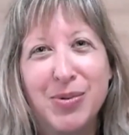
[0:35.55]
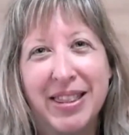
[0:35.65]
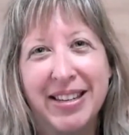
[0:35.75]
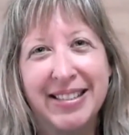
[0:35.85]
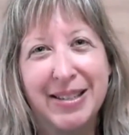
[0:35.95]

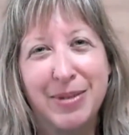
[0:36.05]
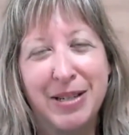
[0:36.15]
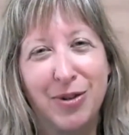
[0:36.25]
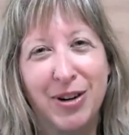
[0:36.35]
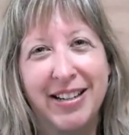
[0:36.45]
with some
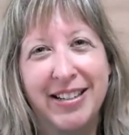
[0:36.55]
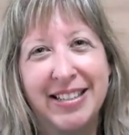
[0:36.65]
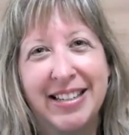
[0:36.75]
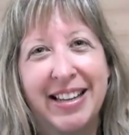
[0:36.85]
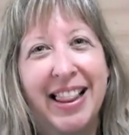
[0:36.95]

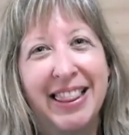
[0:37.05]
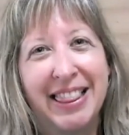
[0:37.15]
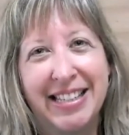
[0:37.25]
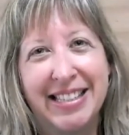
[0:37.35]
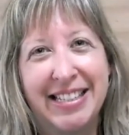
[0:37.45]
different
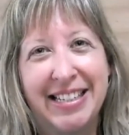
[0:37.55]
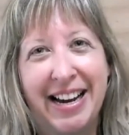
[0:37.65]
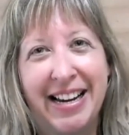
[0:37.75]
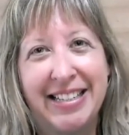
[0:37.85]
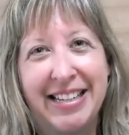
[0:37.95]

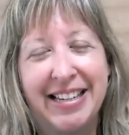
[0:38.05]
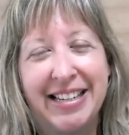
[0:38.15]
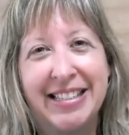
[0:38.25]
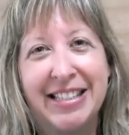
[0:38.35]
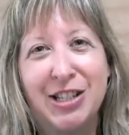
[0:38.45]
listening
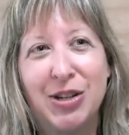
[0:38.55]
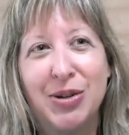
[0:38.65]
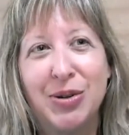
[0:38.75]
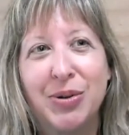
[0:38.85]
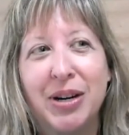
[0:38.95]
ideas
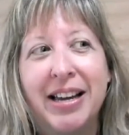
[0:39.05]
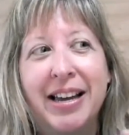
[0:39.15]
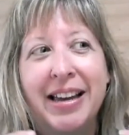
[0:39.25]
to,